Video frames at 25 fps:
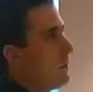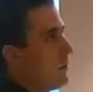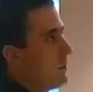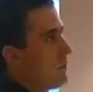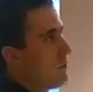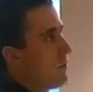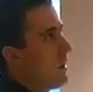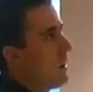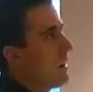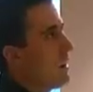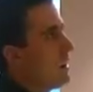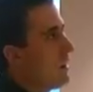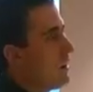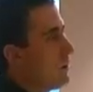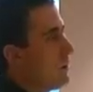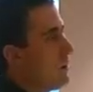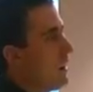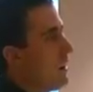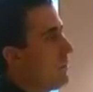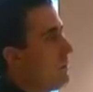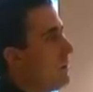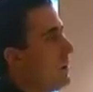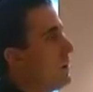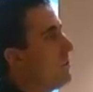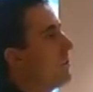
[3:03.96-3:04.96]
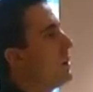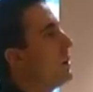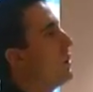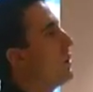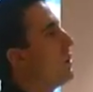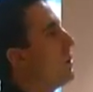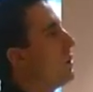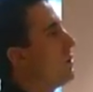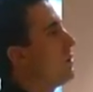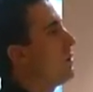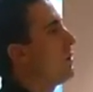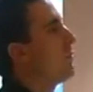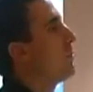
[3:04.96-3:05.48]
it was running at about 50
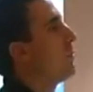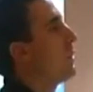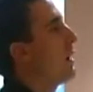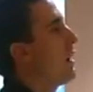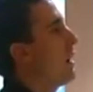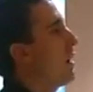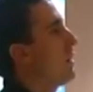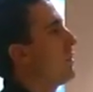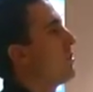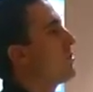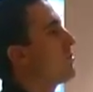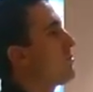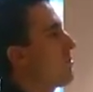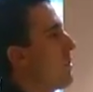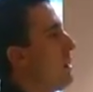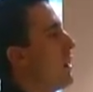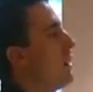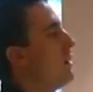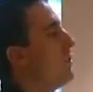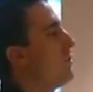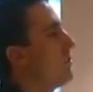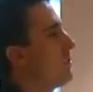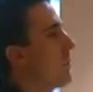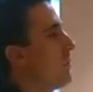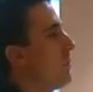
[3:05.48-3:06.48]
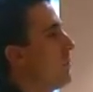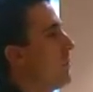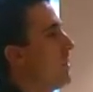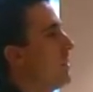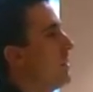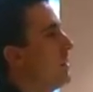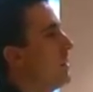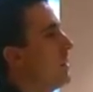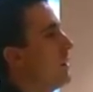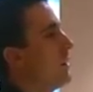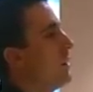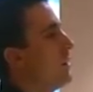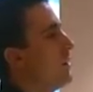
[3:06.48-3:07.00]
hertz of power, the strain from
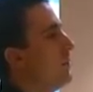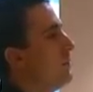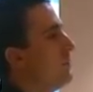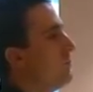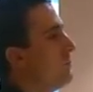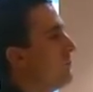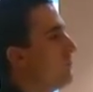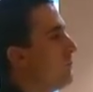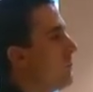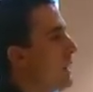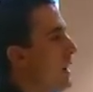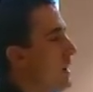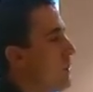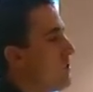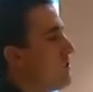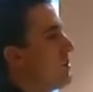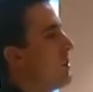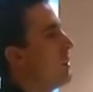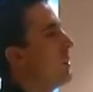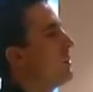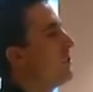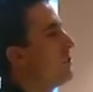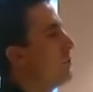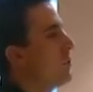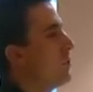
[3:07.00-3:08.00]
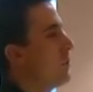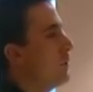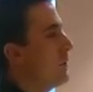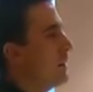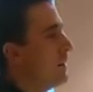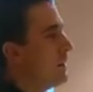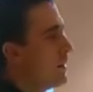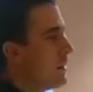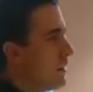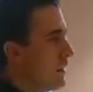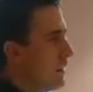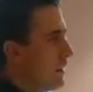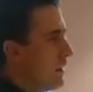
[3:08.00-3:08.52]
the main transformer.
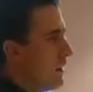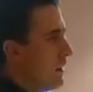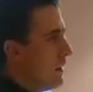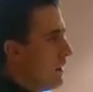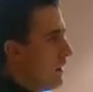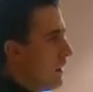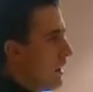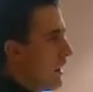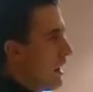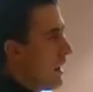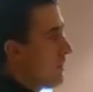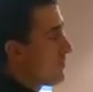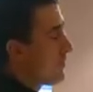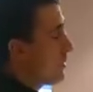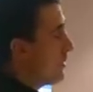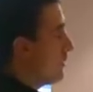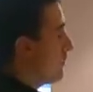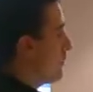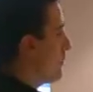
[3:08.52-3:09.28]
After